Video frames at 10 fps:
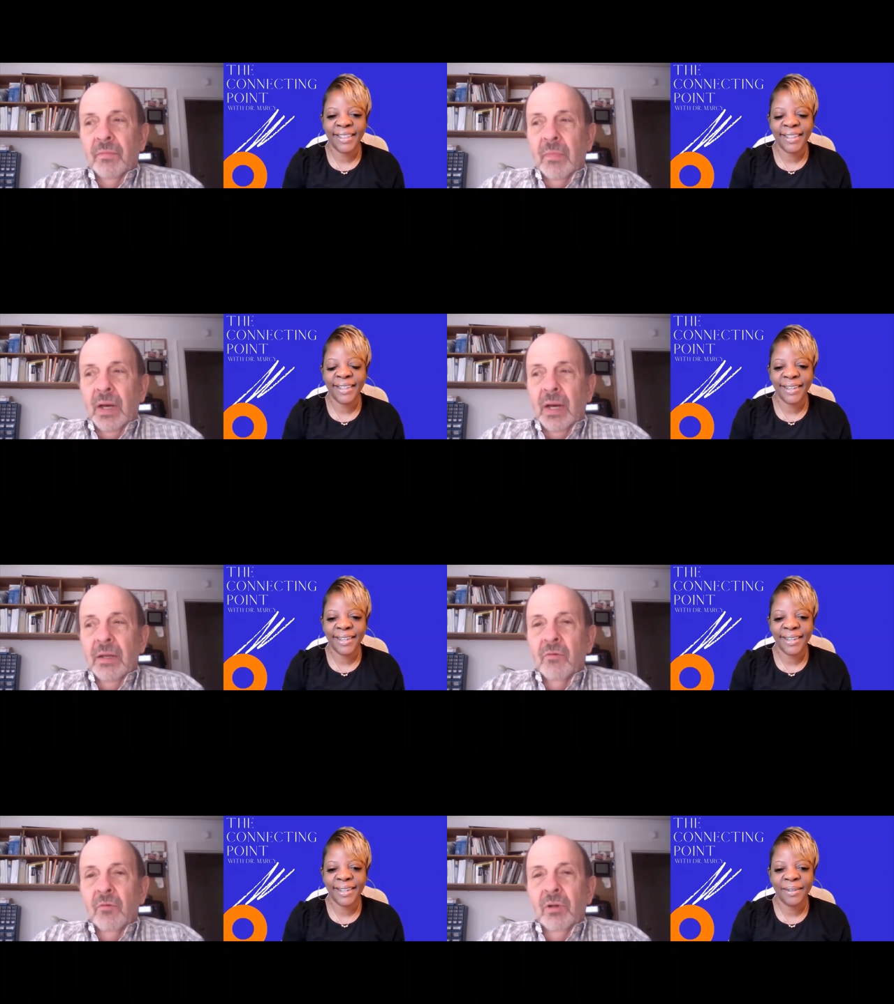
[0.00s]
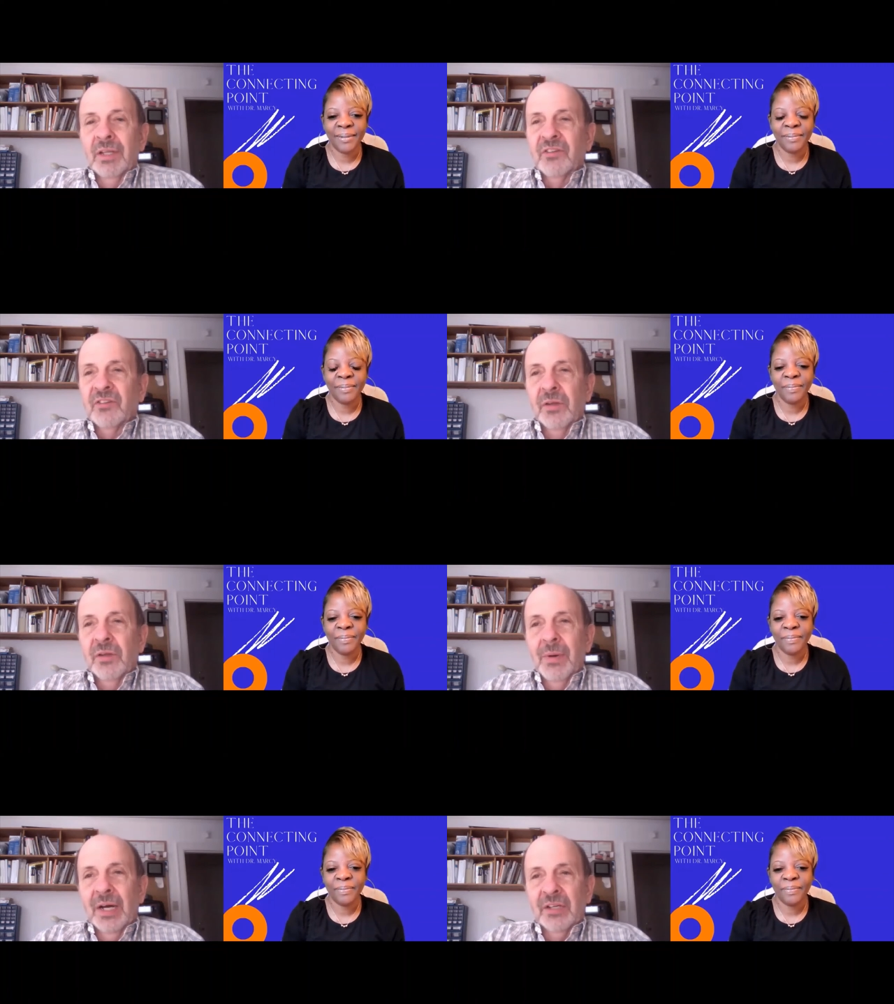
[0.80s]
Speaker 1: I didn't really see
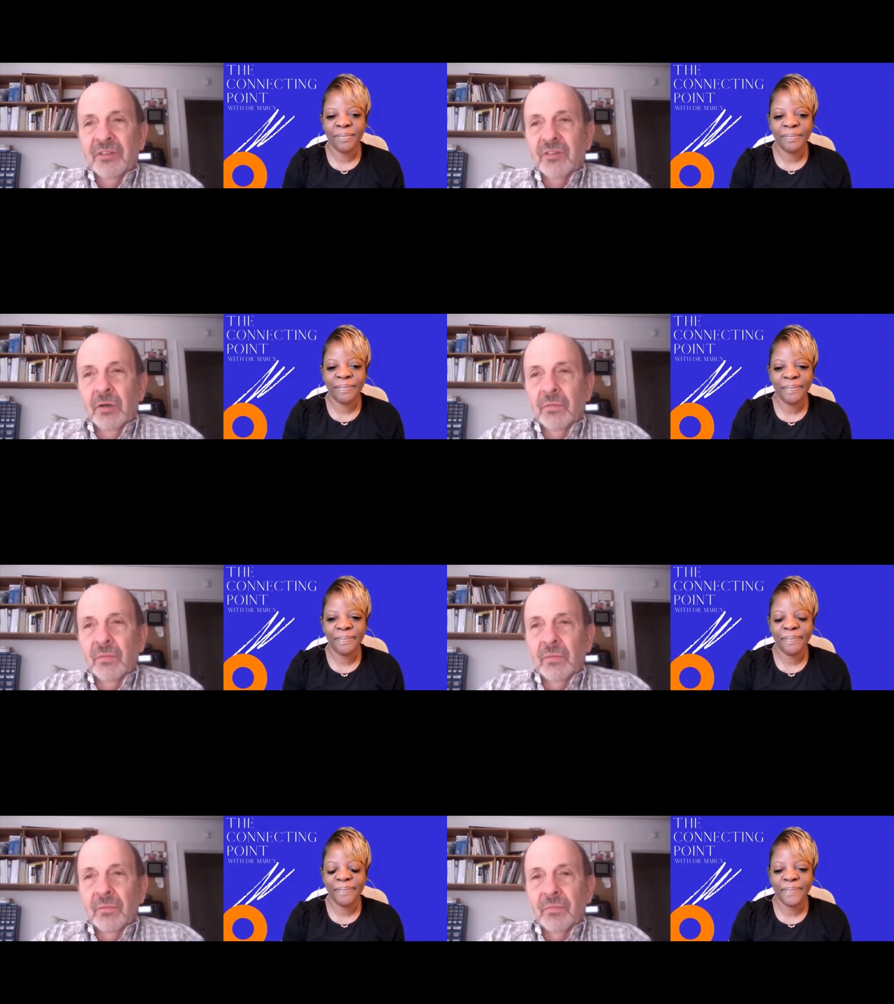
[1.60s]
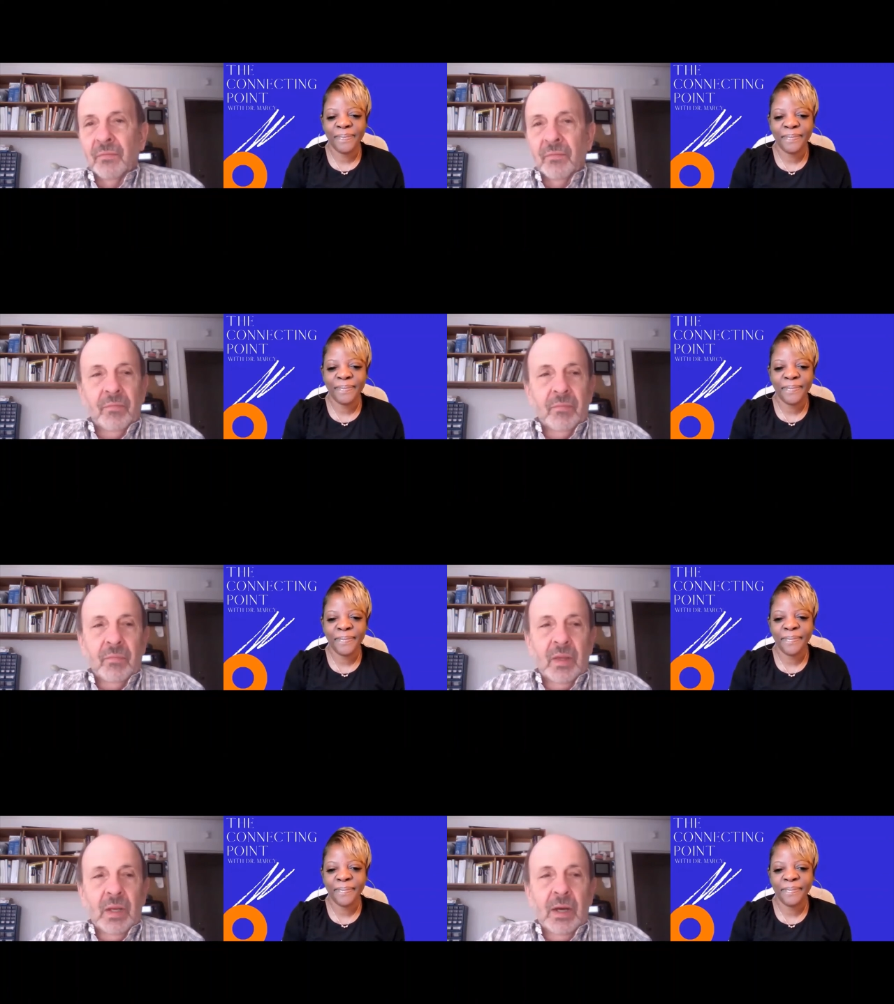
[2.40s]
myself.
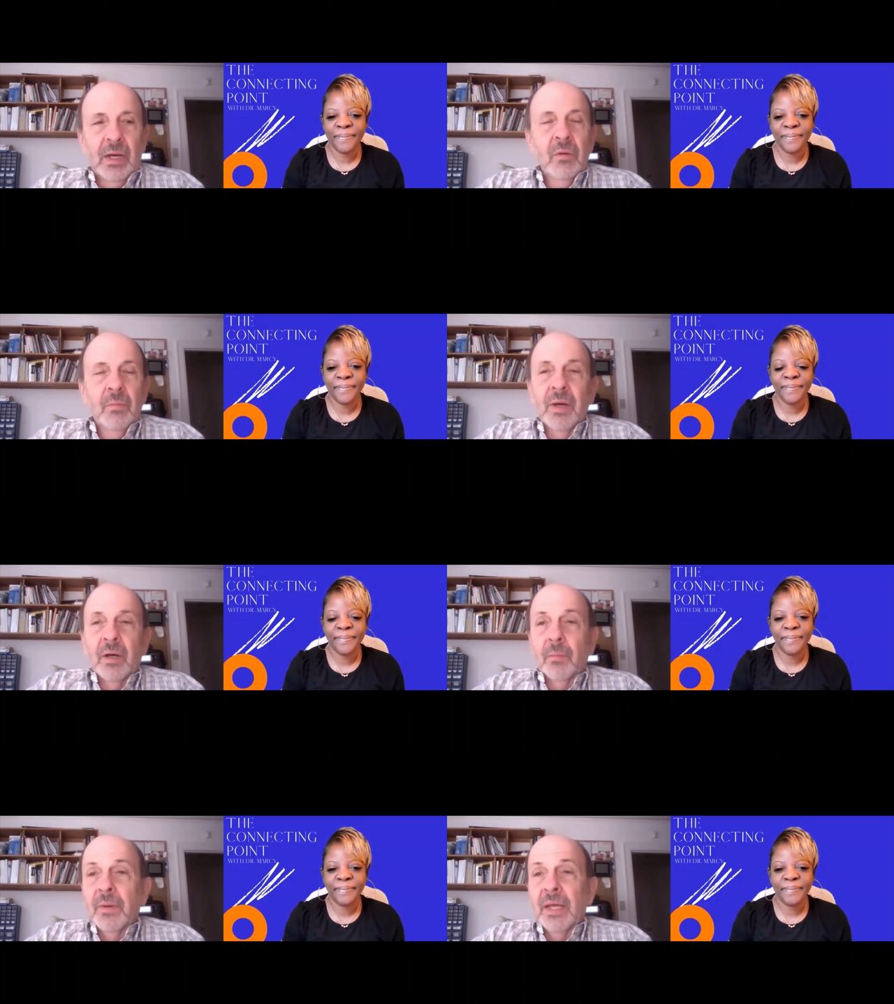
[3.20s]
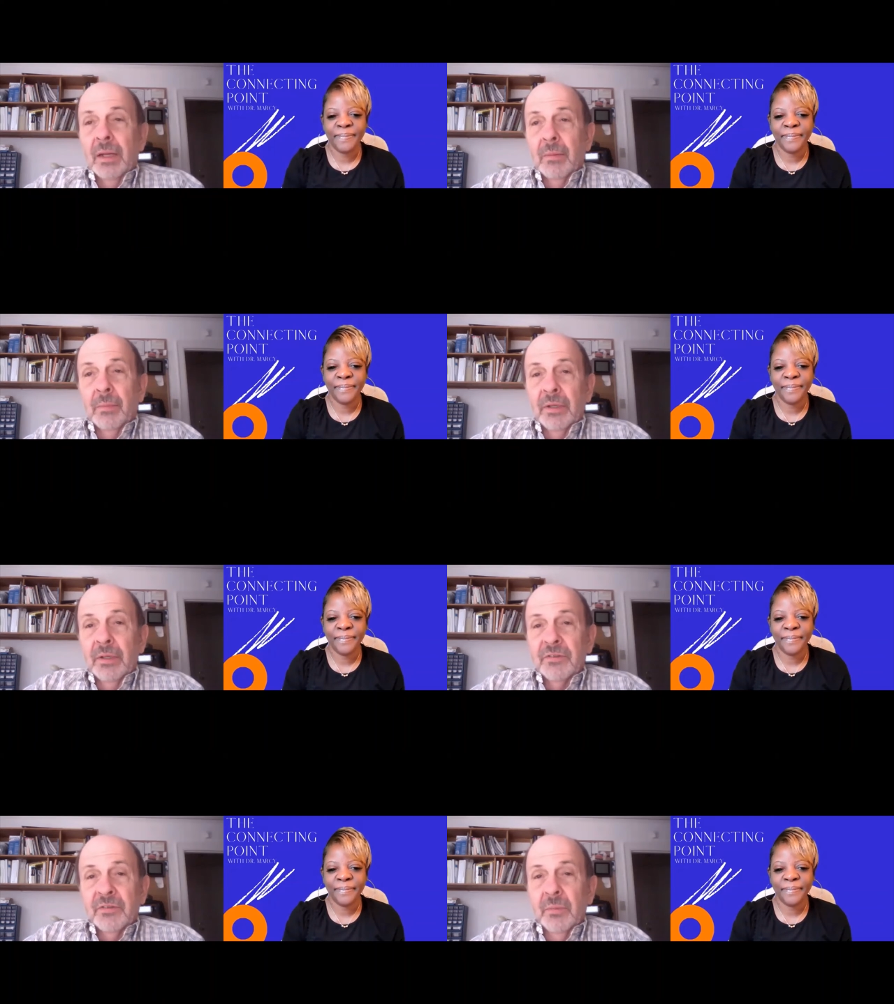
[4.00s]
I knew better piano players
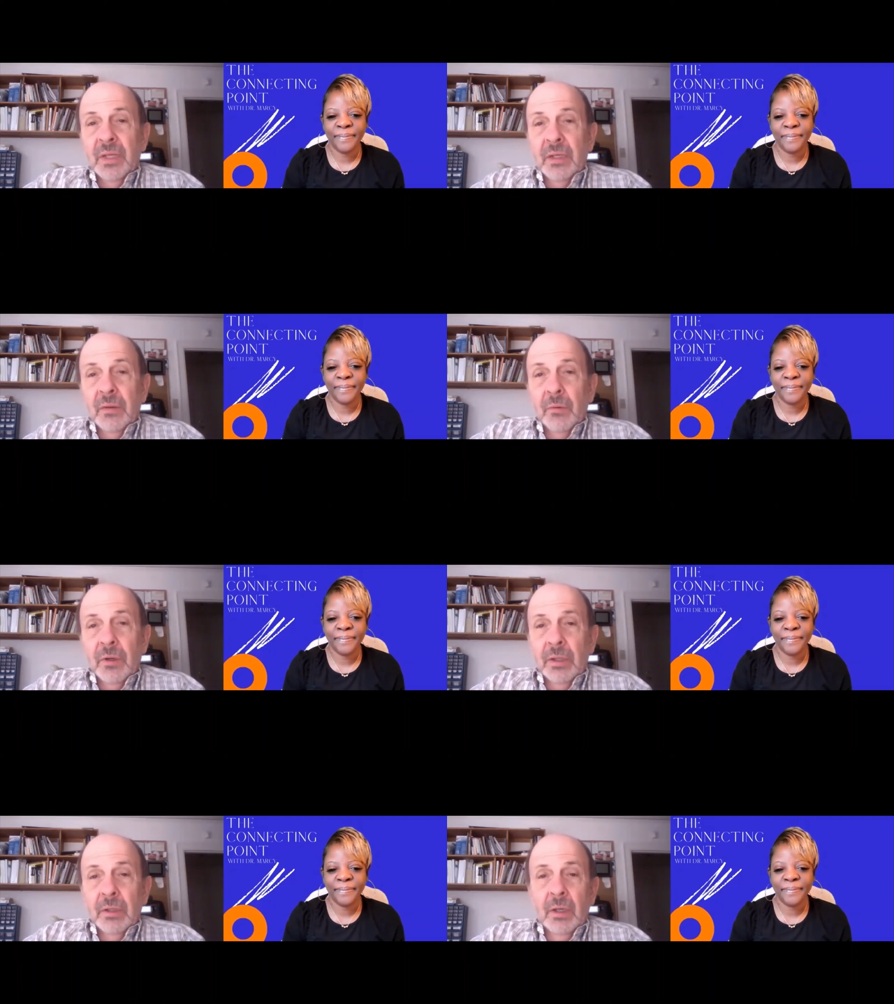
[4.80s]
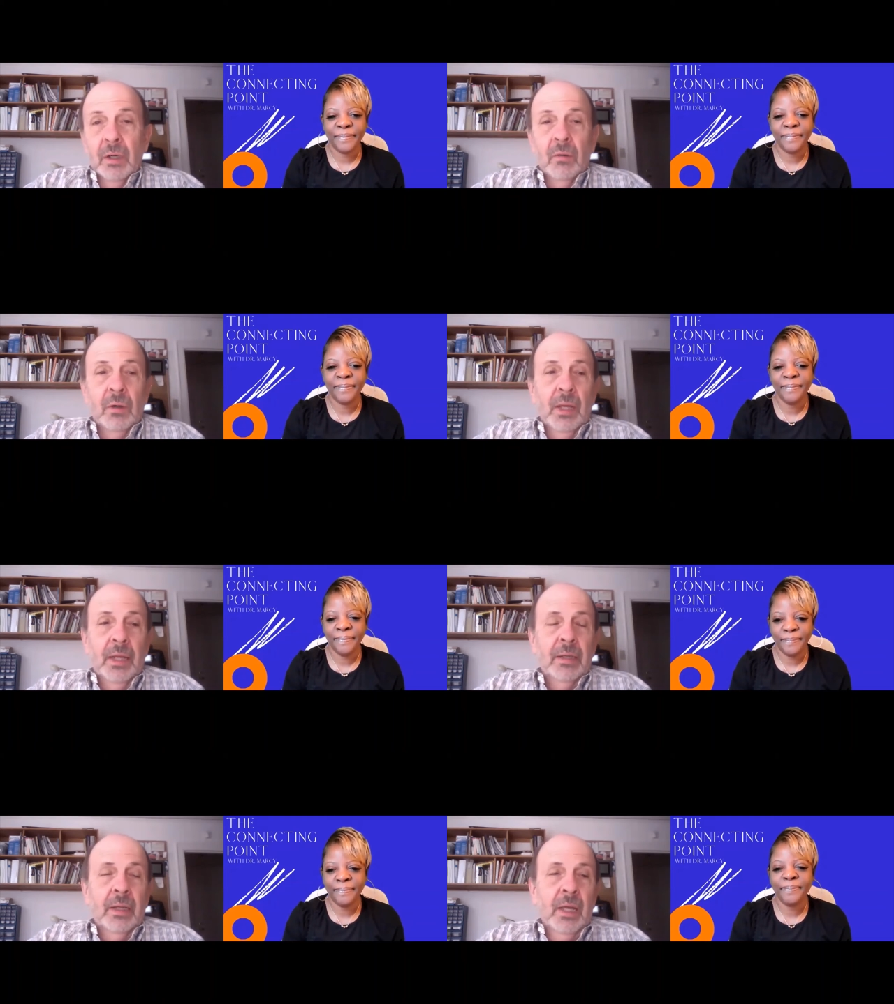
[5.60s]
than me anyway, you know, and
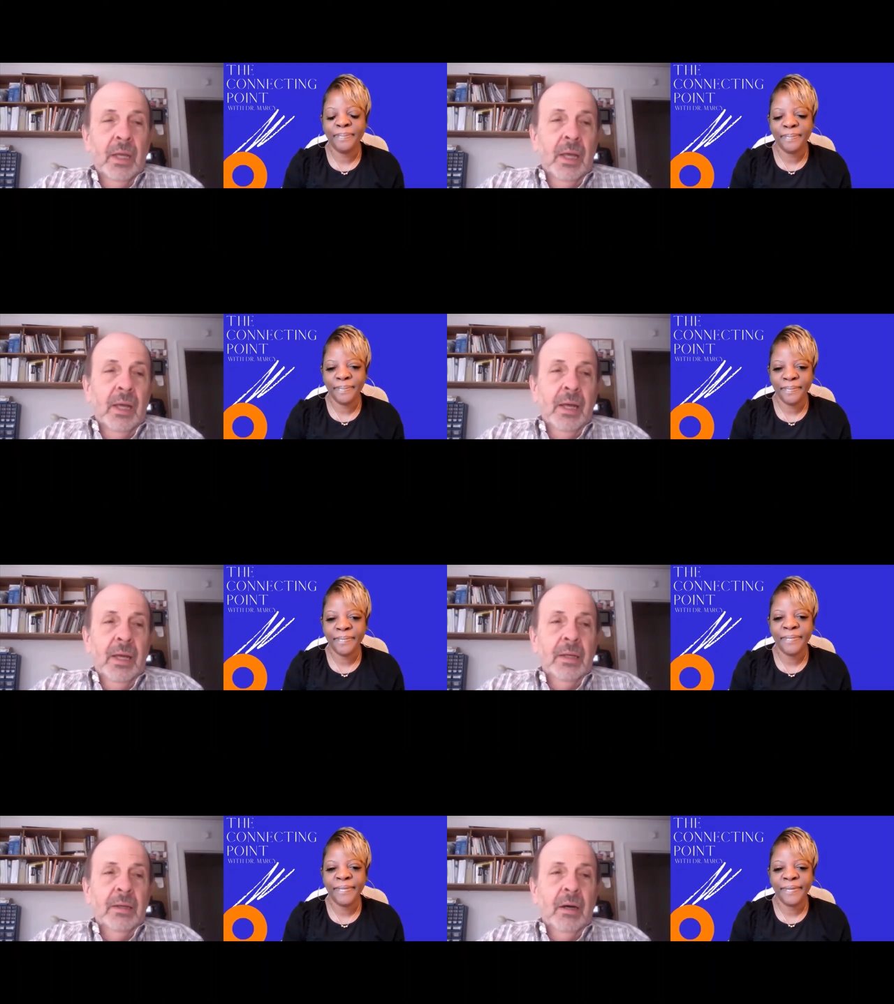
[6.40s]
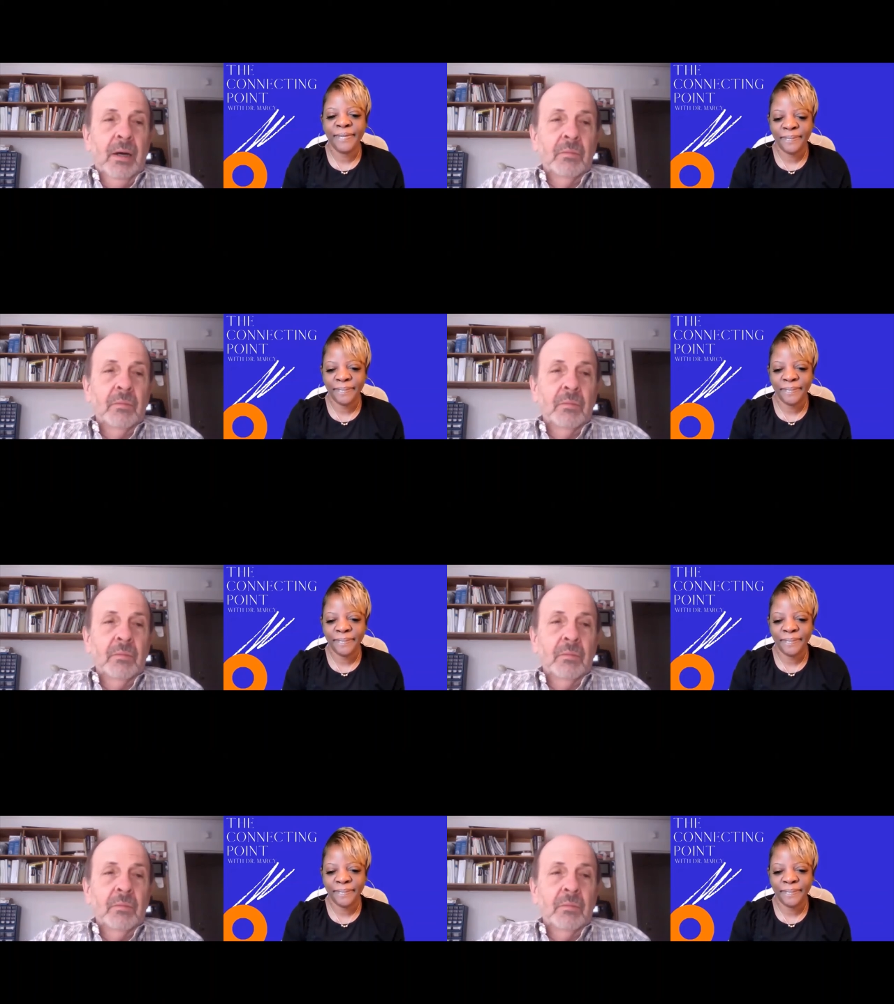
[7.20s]
and um,